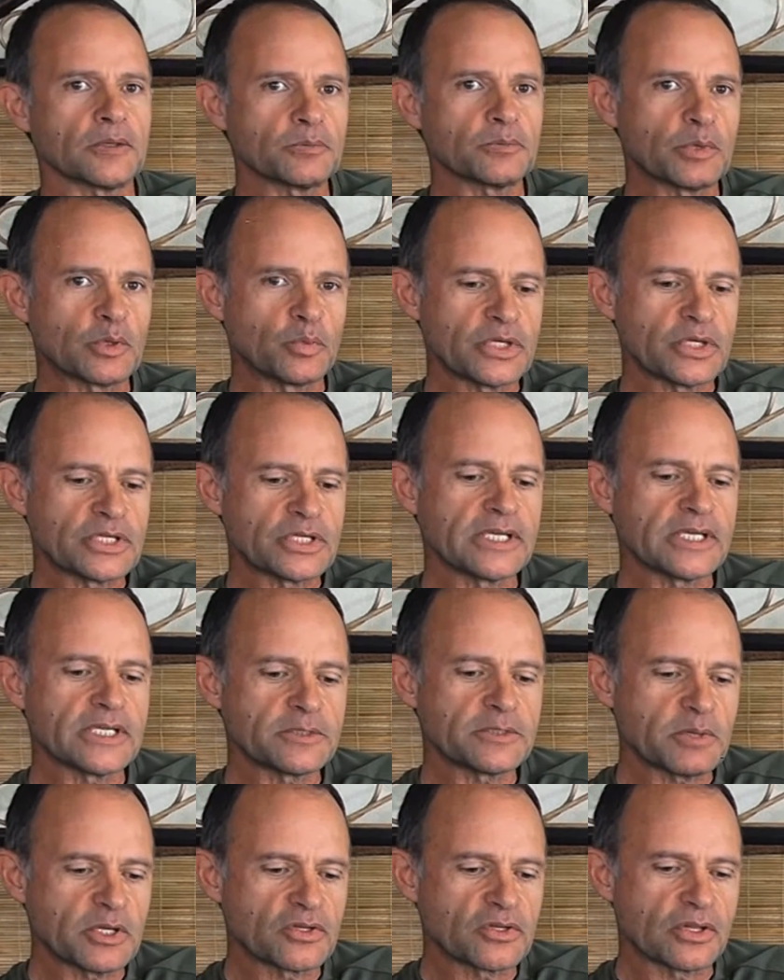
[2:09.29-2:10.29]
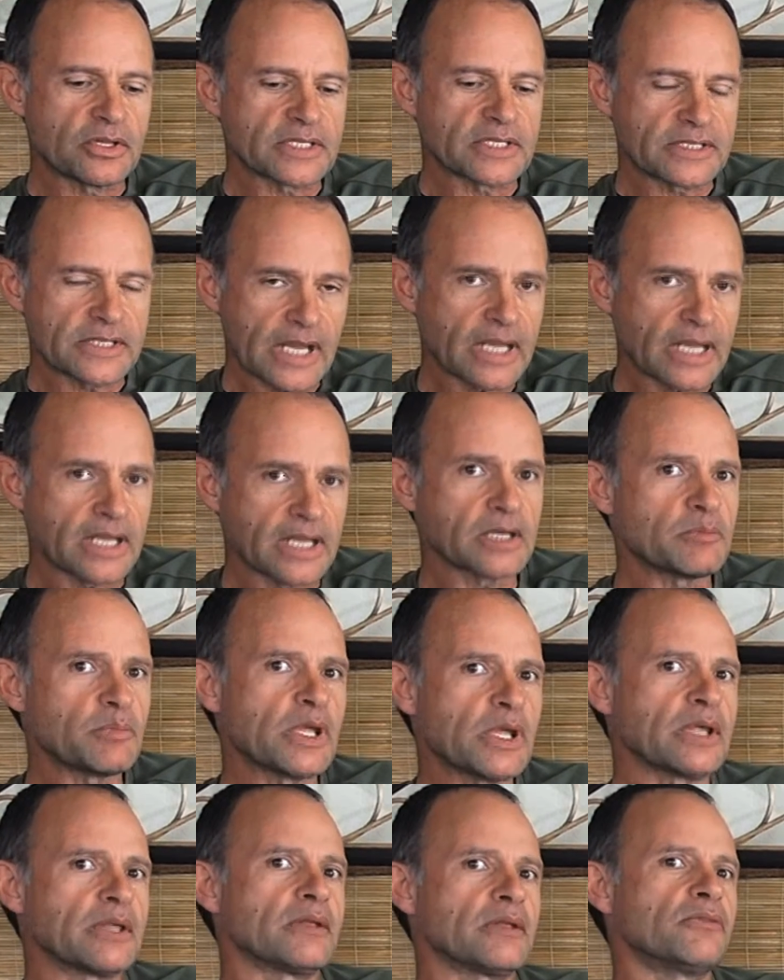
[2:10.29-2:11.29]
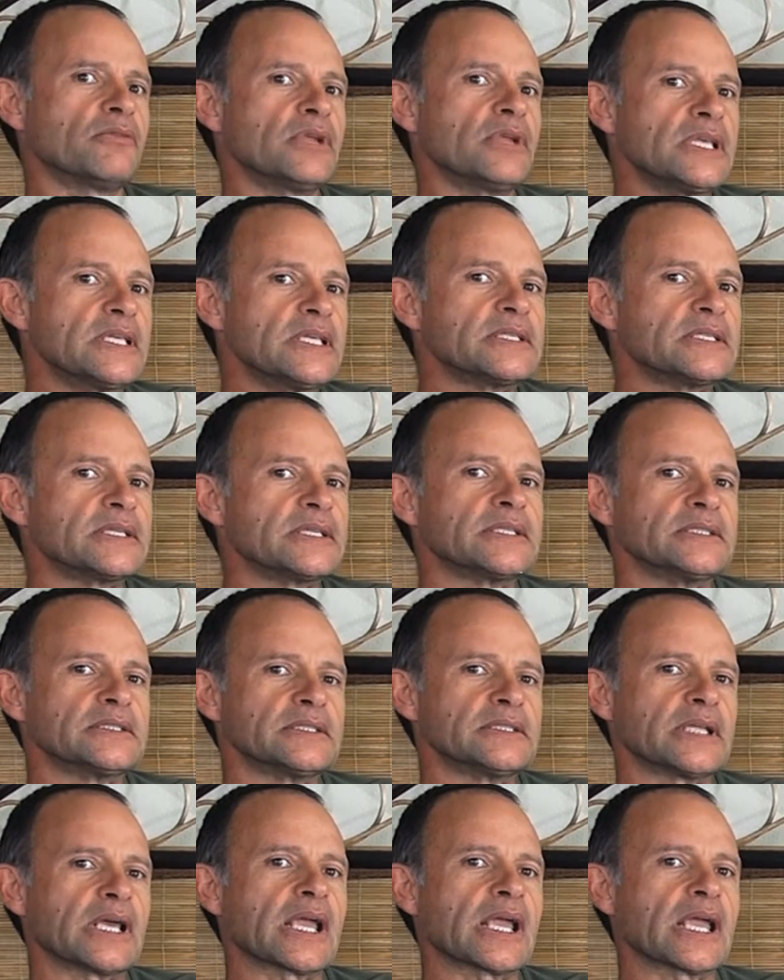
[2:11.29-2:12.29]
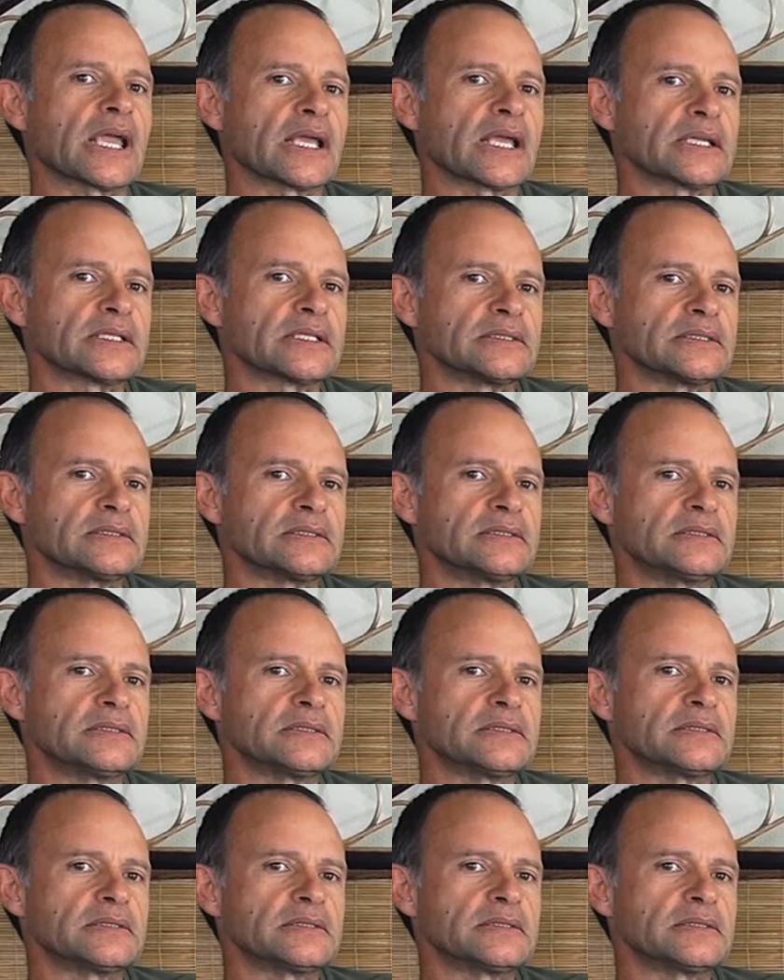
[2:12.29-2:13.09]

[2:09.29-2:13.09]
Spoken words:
But which leads me to the second big reason and